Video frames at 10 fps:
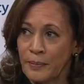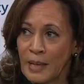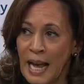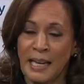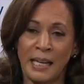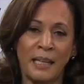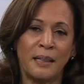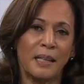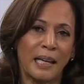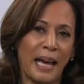And
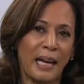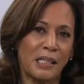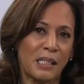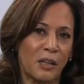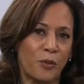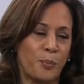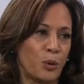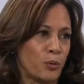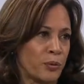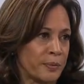in the case of
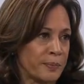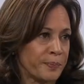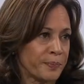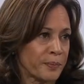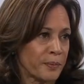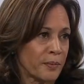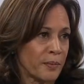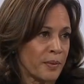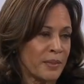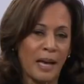Putin,
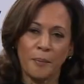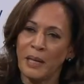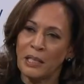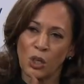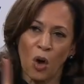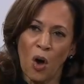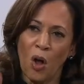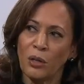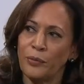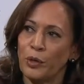that means
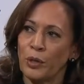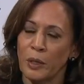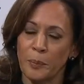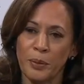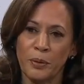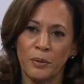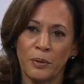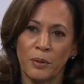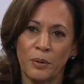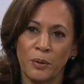all of Europe
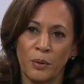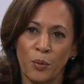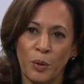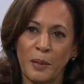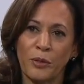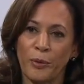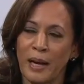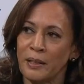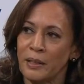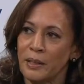would be
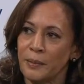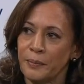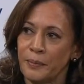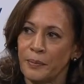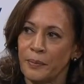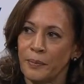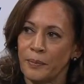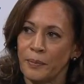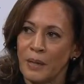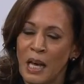threatened.
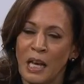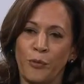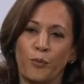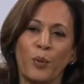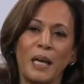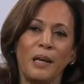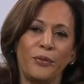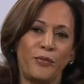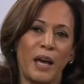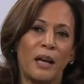If we
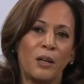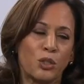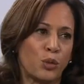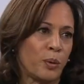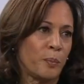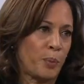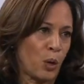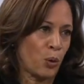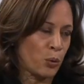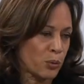fail to
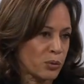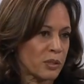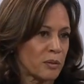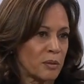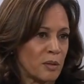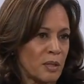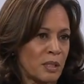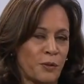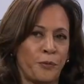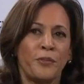impose
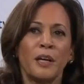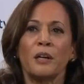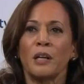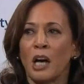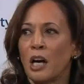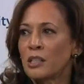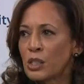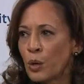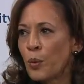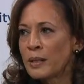severe
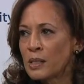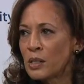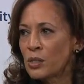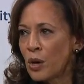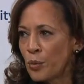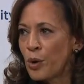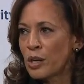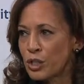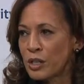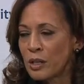consequences on
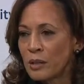Russia,